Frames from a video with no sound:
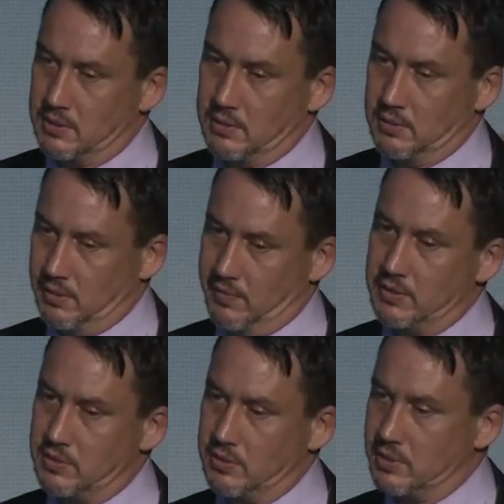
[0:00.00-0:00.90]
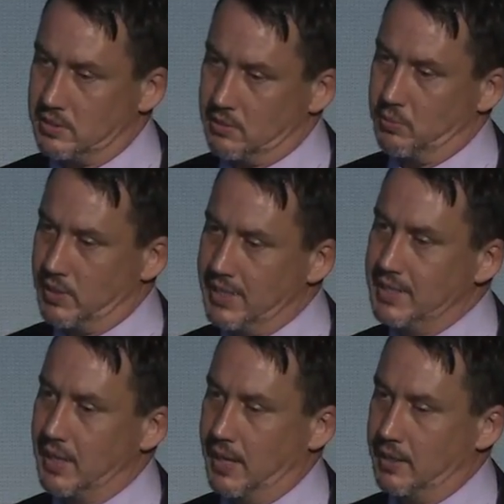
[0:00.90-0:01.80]
the investors, they said, we
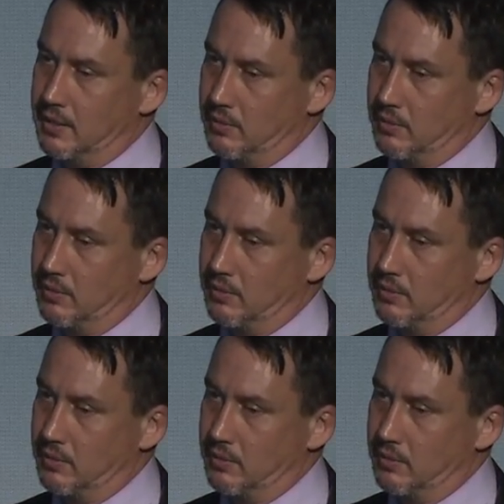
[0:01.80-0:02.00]
need that.